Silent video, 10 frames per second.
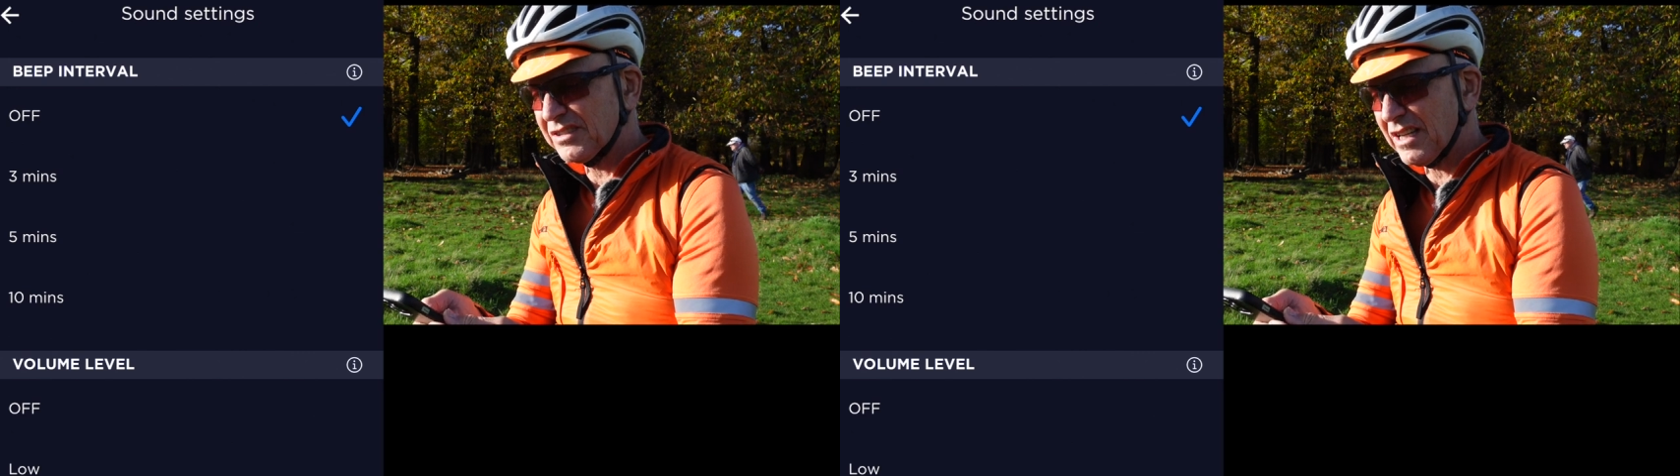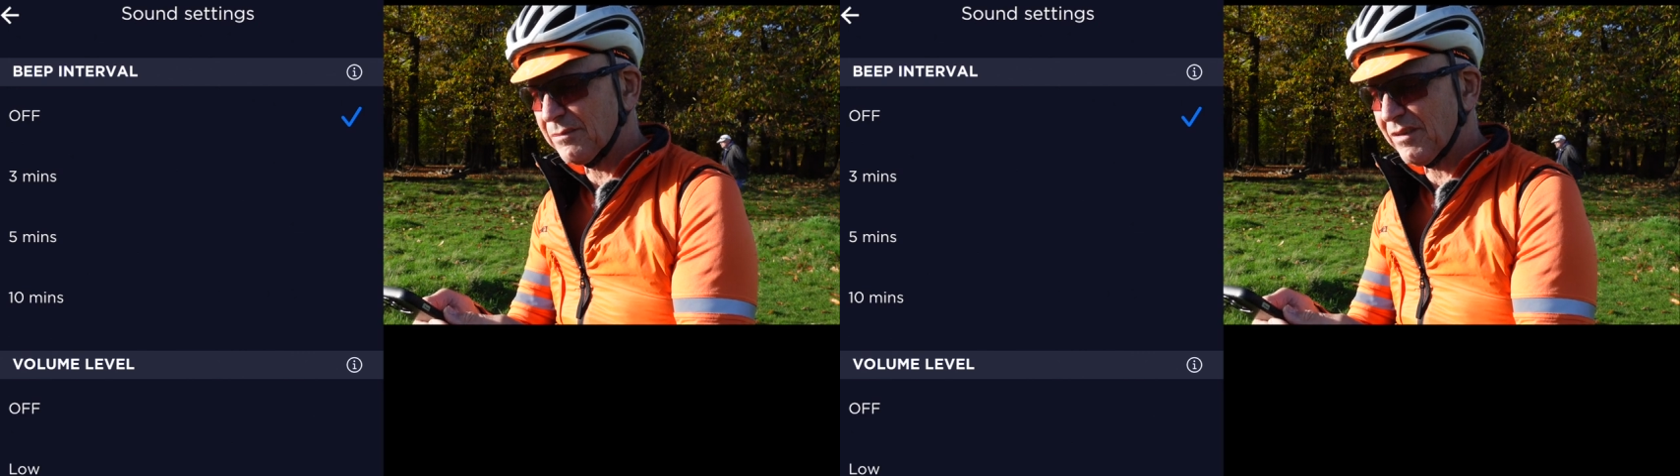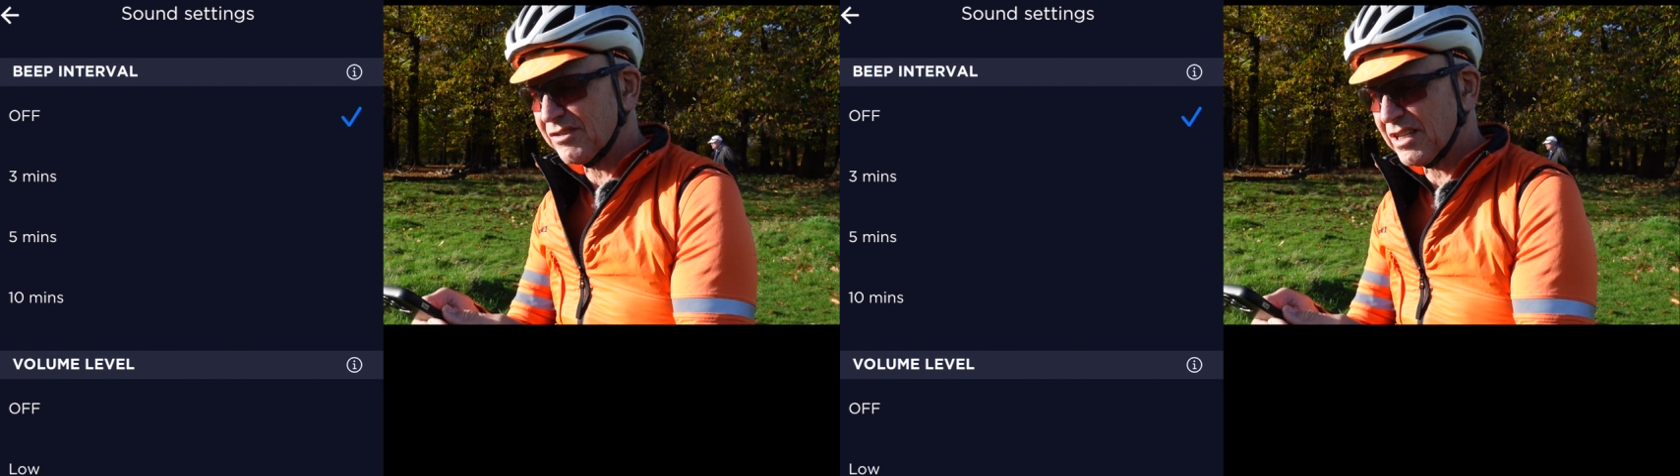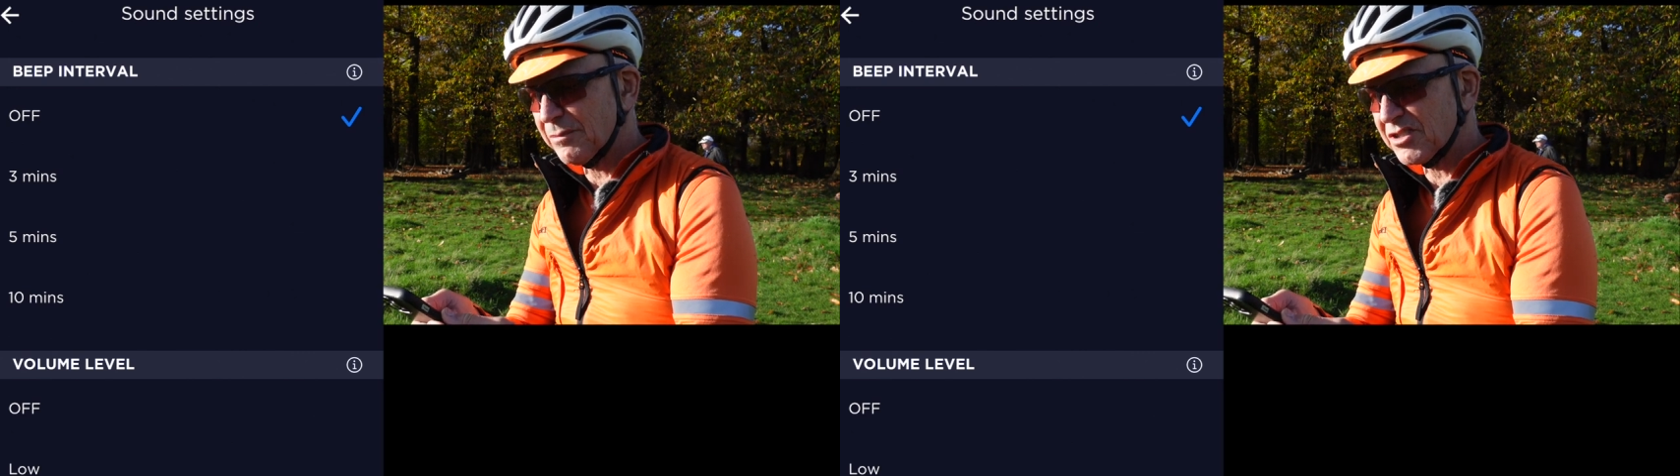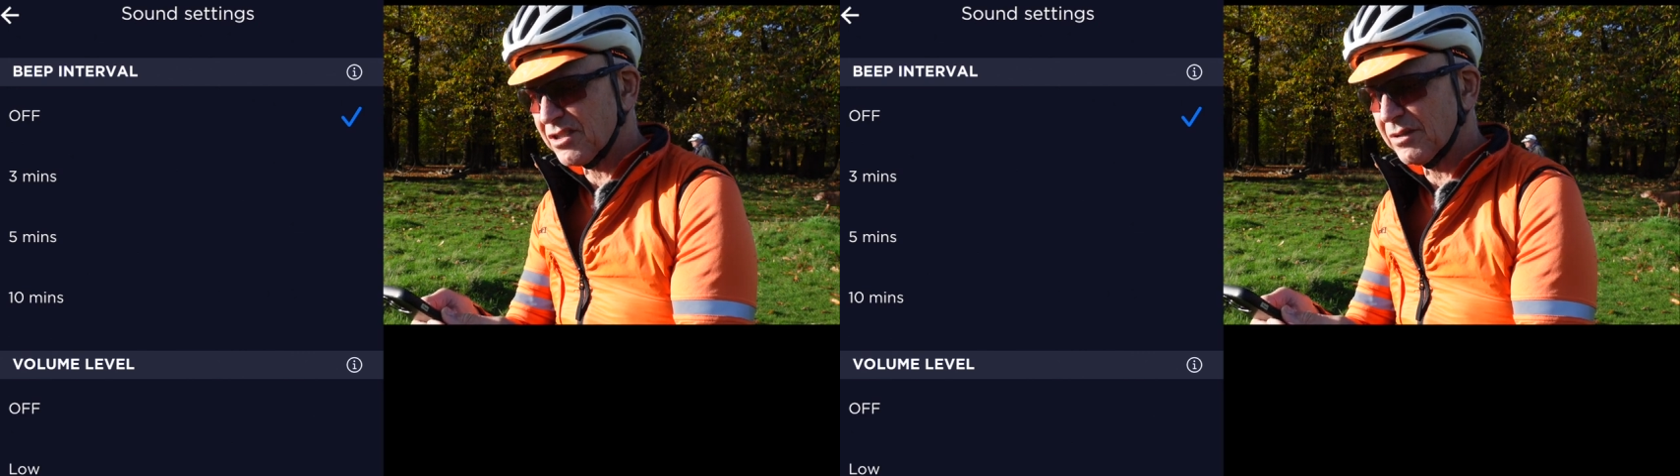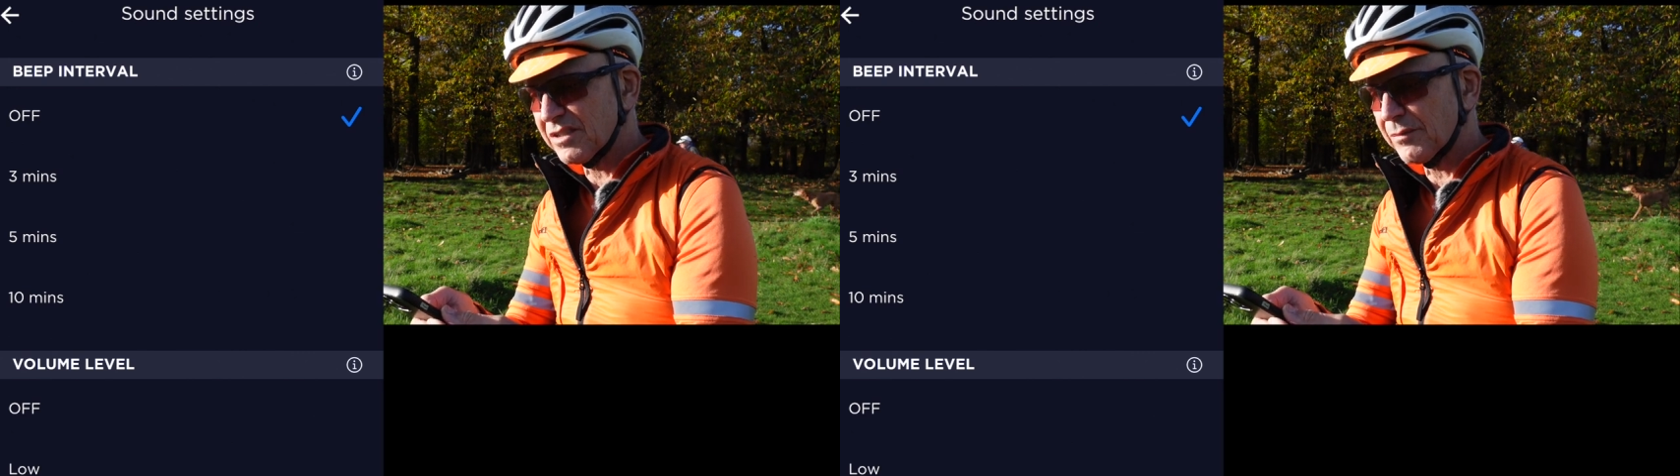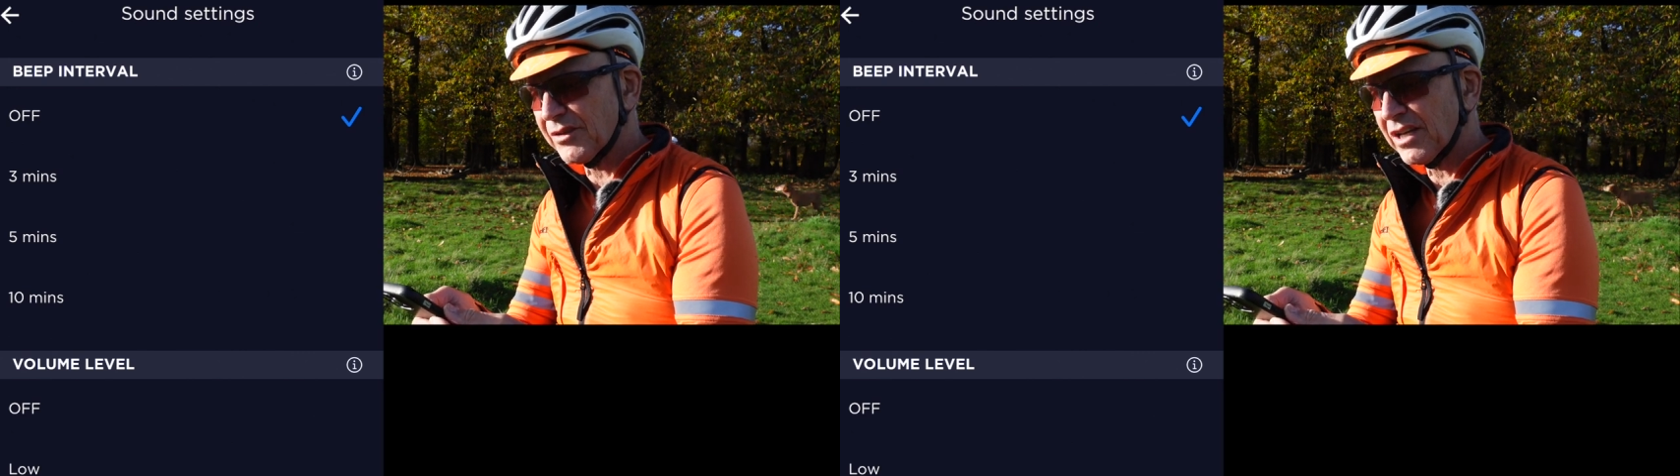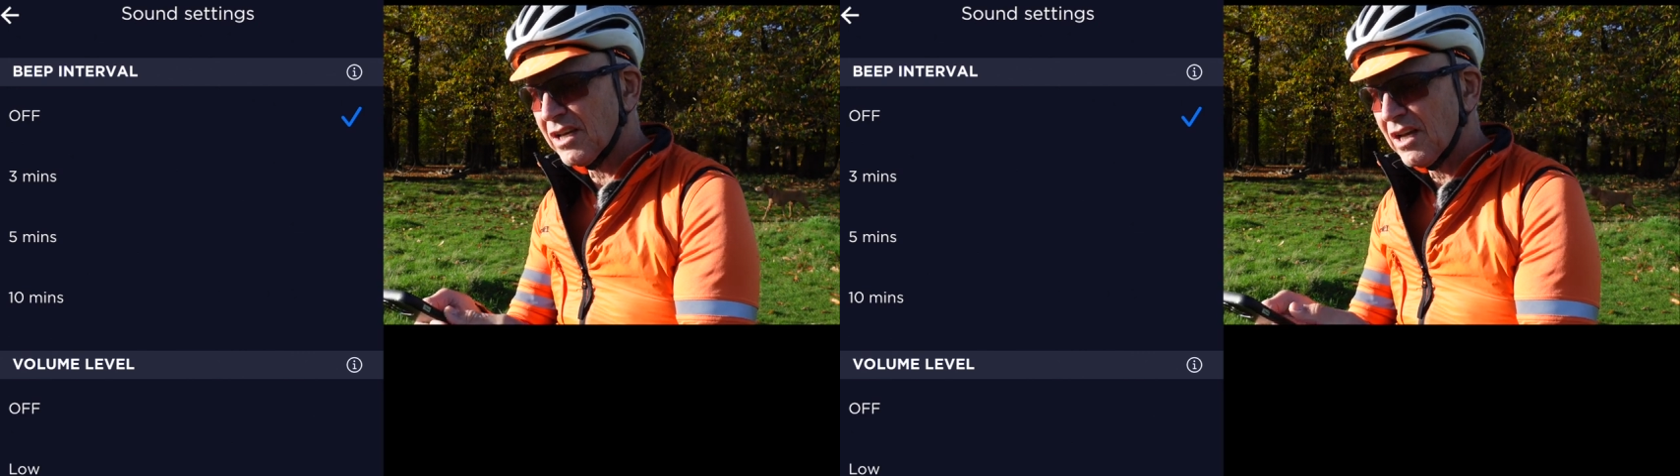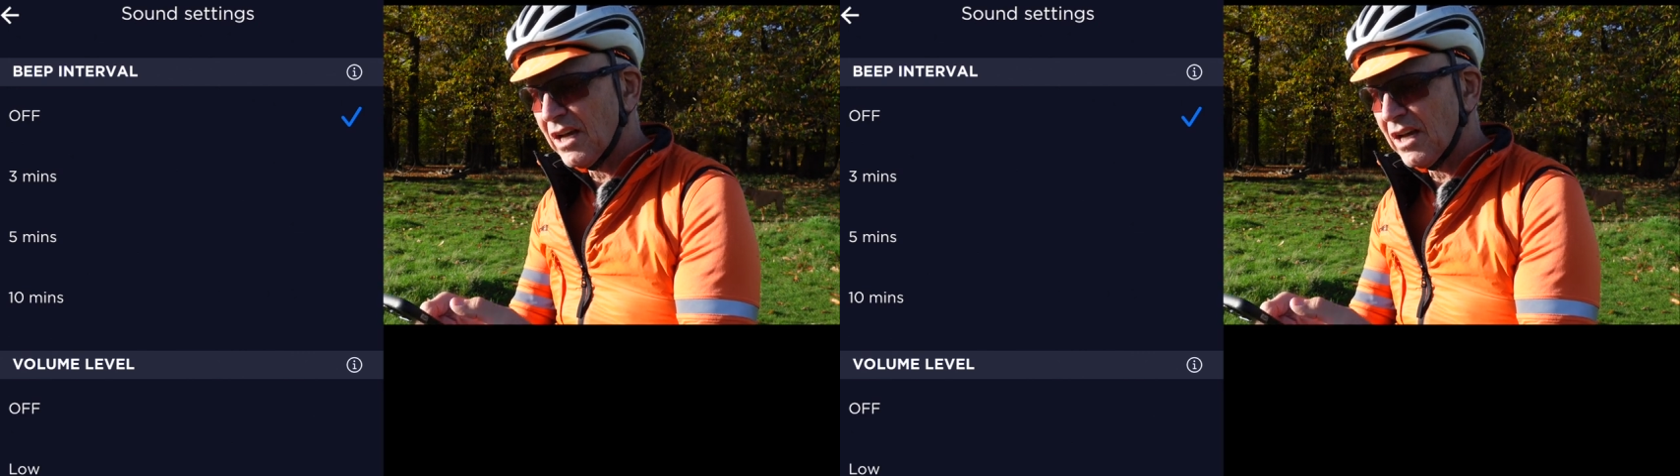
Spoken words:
time, every time it's doing something,